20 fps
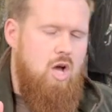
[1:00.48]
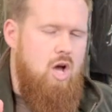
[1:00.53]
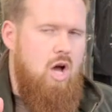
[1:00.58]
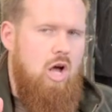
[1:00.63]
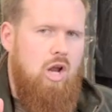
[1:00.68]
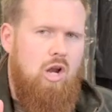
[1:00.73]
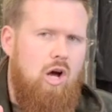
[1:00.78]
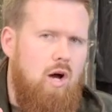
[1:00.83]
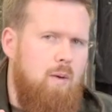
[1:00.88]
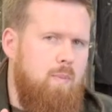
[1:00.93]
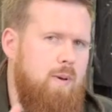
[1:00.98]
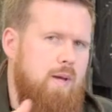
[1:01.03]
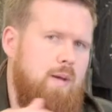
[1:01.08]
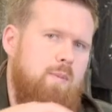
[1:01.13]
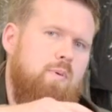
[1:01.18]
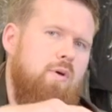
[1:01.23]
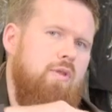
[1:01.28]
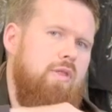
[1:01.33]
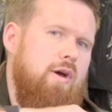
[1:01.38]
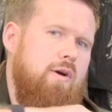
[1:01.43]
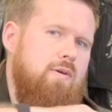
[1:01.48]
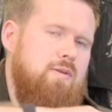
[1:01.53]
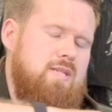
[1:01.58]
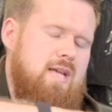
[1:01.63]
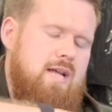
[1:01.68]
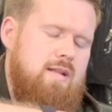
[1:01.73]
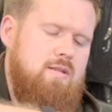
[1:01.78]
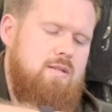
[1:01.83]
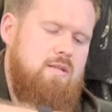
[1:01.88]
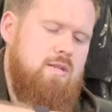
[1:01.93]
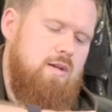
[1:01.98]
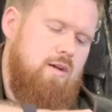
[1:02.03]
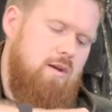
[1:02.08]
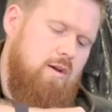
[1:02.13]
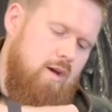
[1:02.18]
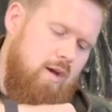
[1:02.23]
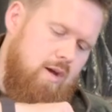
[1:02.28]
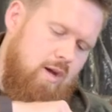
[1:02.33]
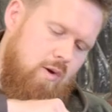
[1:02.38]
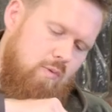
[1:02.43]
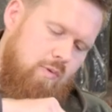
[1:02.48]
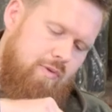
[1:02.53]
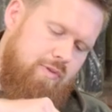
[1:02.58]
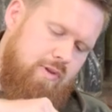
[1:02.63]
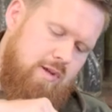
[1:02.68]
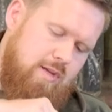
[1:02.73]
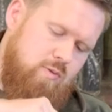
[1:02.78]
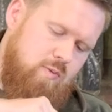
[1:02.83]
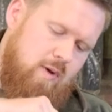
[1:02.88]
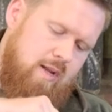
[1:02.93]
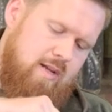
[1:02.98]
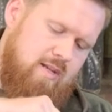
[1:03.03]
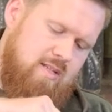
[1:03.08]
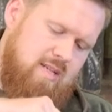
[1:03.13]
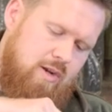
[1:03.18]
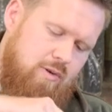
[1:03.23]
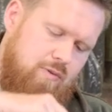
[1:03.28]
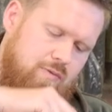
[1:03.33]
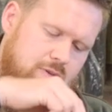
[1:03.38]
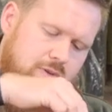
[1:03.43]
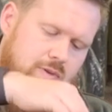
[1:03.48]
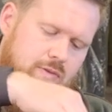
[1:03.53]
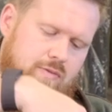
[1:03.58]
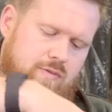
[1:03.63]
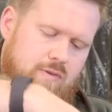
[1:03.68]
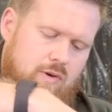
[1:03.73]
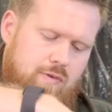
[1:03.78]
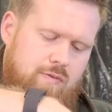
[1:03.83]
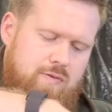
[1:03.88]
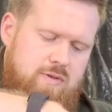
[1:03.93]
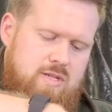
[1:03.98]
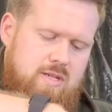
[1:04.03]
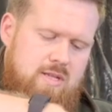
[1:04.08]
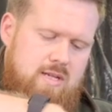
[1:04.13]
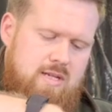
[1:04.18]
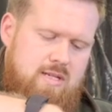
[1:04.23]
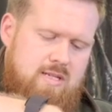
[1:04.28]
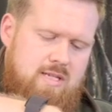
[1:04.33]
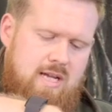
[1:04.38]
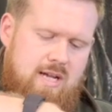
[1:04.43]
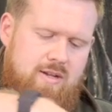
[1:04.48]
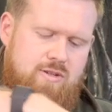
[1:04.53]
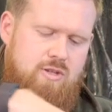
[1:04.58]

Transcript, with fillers: A lot of people though tend to, with these wellies and other, others of these styles,